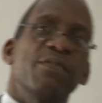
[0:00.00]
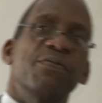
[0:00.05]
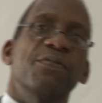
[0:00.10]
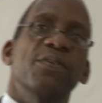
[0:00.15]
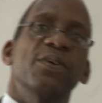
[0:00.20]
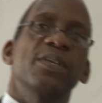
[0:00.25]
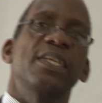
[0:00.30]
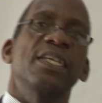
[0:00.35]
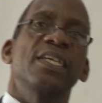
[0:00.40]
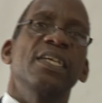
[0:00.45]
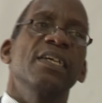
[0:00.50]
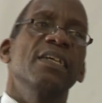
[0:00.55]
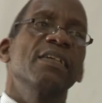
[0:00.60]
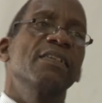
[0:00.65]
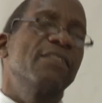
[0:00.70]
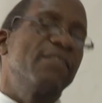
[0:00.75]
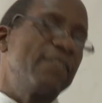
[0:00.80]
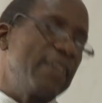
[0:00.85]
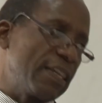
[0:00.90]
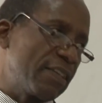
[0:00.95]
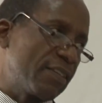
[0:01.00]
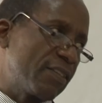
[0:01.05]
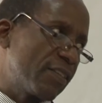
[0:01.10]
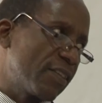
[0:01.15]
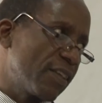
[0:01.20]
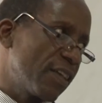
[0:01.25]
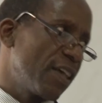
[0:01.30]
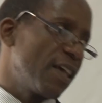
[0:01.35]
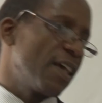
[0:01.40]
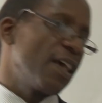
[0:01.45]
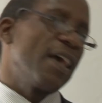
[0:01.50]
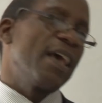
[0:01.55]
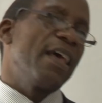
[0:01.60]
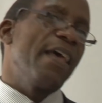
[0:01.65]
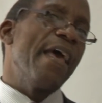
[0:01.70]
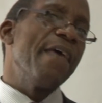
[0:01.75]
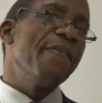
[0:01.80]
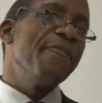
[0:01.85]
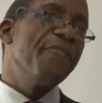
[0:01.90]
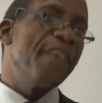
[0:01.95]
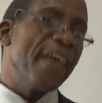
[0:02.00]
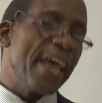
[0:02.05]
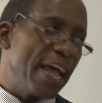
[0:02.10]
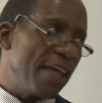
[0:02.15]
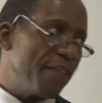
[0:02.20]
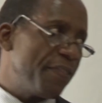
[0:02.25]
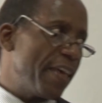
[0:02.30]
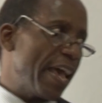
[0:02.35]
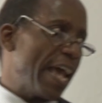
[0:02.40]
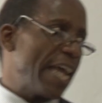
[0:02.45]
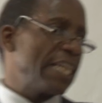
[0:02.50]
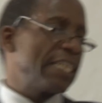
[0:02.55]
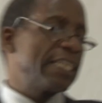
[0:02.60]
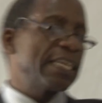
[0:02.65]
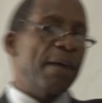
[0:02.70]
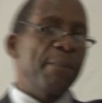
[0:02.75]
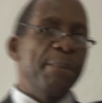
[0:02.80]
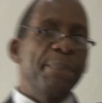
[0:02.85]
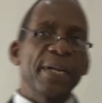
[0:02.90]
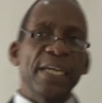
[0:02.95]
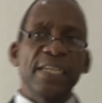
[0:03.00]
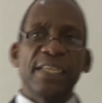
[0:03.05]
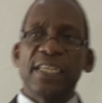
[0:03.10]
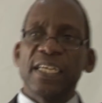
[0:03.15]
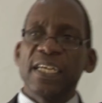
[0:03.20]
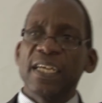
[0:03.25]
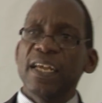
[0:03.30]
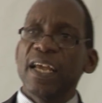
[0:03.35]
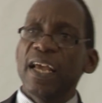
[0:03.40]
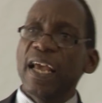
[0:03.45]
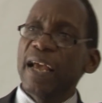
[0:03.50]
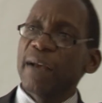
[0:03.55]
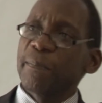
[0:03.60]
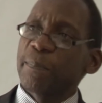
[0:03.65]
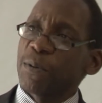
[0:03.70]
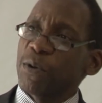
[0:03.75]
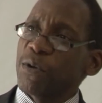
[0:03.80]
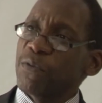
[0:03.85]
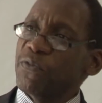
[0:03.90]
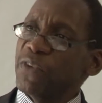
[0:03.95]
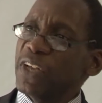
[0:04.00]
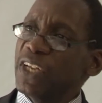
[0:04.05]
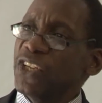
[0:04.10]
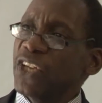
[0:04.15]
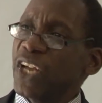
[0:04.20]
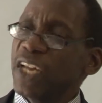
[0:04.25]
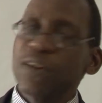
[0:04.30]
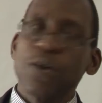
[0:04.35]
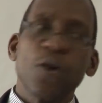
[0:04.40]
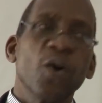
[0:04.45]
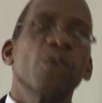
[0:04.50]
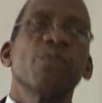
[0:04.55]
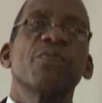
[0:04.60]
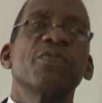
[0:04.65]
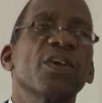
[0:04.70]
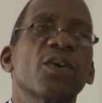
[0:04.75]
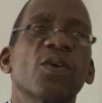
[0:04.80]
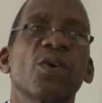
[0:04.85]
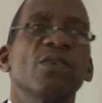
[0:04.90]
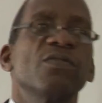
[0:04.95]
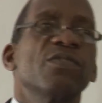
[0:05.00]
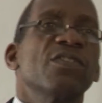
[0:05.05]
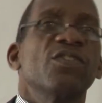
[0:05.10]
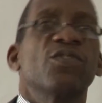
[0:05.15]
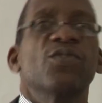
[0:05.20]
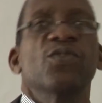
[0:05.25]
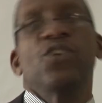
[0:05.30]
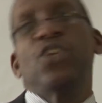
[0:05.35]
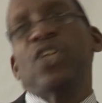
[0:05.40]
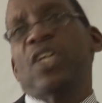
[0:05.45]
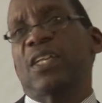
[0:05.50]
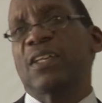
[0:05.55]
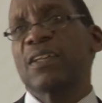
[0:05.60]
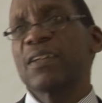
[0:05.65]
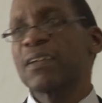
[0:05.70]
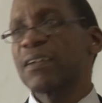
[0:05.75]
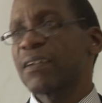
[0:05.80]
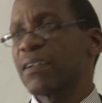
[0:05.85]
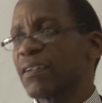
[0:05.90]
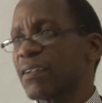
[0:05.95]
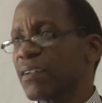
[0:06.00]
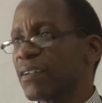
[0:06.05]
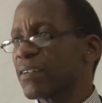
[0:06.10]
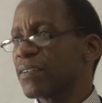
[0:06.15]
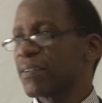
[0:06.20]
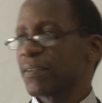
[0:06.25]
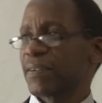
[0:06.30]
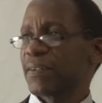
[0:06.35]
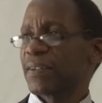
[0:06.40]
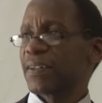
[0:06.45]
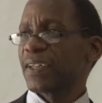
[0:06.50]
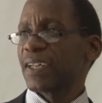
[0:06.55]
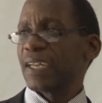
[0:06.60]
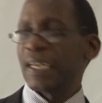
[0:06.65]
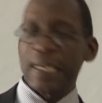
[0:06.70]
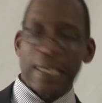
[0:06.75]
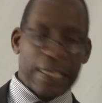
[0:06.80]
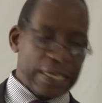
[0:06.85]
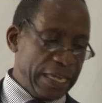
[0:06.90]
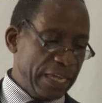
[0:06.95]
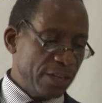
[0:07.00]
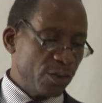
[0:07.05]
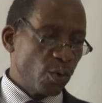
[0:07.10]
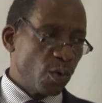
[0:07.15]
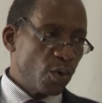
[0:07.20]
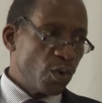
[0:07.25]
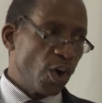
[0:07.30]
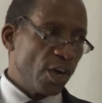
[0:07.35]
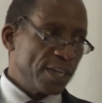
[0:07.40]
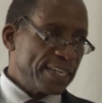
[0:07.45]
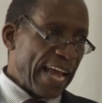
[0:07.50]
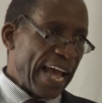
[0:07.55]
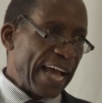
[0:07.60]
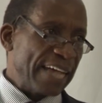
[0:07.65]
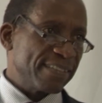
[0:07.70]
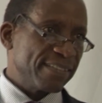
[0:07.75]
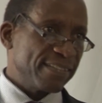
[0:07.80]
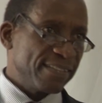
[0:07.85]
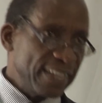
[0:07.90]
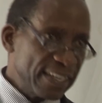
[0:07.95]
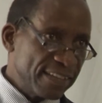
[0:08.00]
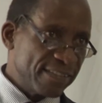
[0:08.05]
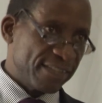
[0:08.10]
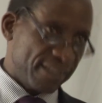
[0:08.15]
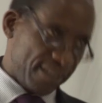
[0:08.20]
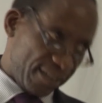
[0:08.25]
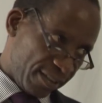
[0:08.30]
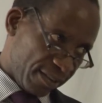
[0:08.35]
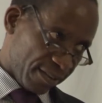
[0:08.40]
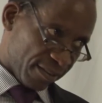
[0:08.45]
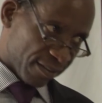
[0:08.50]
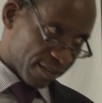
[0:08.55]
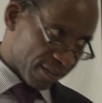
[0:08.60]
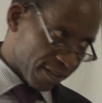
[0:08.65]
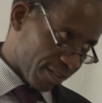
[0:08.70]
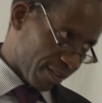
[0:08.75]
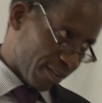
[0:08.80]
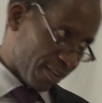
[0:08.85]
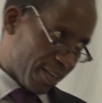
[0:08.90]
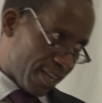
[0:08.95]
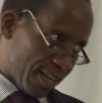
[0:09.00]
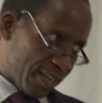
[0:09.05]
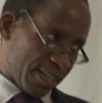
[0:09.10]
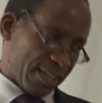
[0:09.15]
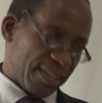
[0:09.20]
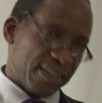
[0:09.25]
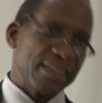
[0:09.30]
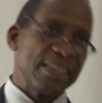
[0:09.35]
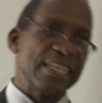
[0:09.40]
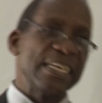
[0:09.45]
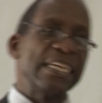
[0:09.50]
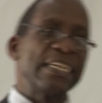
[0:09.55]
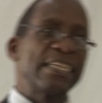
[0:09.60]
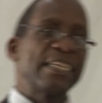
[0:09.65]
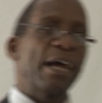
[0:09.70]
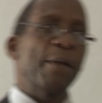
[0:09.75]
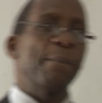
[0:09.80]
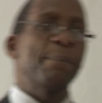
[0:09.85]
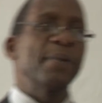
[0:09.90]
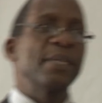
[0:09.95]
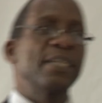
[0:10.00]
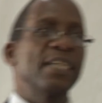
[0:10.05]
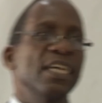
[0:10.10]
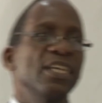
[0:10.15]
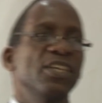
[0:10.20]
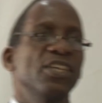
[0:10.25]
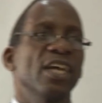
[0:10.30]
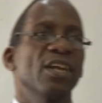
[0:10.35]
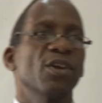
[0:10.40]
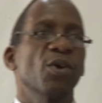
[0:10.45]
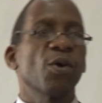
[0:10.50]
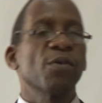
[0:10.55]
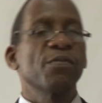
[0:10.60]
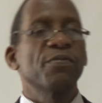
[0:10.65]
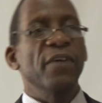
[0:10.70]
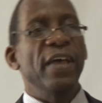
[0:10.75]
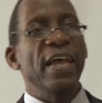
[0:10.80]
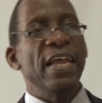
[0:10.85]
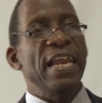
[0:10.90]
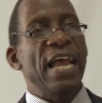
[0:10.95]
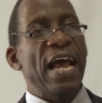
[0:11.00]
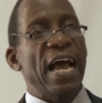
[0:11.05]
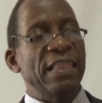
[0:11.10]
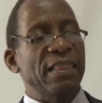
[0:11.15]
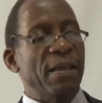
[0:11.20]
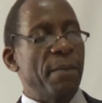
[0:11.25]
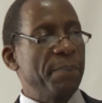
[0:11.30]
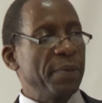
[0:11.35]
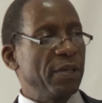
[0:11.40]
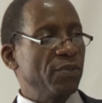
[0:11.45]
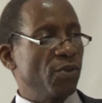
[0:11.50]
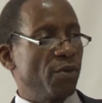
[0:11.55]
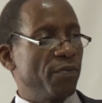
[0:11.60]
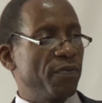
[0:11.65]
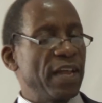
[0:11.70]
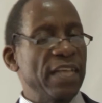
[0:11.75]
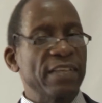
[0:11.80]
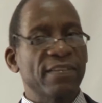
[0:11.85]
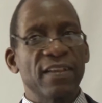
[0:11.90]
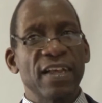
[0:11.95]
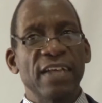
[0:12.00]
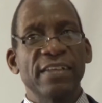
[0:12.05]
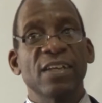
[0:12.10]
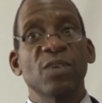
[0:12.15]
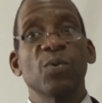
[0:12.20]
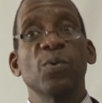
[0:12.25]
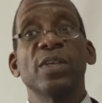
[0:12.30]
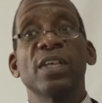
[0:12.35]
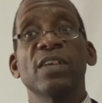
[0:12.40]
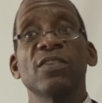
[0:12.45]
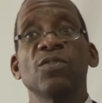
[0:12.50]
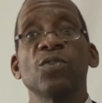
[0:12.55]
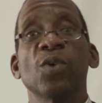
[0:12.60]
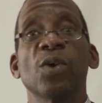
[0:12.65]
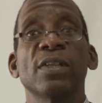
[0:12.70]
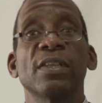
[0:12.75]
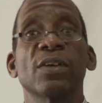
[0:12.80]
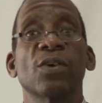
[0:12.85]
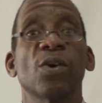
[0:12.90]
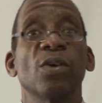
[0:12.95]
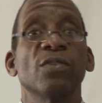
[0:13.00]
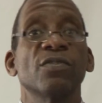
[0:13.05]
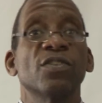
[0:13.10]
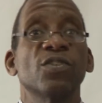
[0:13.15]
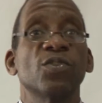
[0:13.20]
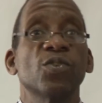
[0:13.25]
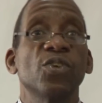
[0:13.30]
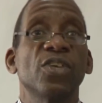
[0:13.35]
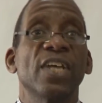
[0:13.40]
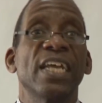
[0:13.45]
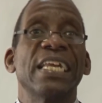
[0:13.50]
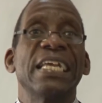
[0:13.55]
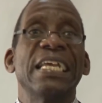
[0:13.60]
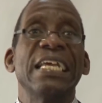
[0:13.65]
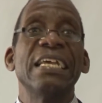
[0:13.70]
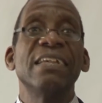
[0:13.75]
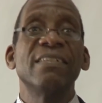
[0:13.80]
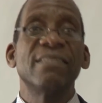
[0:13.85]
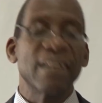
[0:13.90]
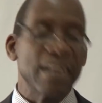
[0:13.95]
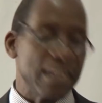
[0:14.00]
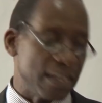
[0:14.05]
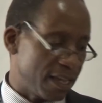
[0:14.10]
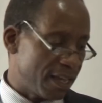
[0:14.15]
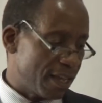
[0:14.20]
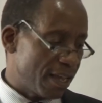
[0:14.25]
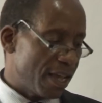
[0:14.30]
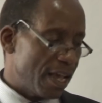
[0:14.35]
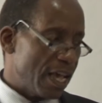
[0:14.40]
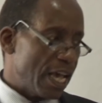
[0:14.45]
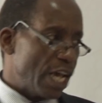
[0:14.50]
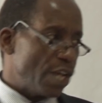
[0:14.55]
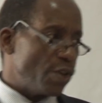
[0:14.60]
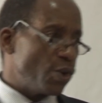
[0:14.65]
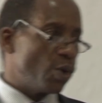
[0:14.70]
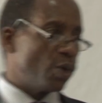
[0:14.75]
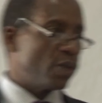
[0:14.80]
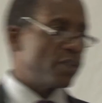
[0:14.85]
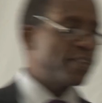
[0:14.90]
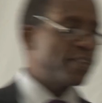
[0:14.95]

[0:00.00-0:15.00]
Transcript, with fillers: 46. And there they are interpreting a provision of the Constitution. It will not assist the interpretation of any other piece of legislation which is not the Constitution easily you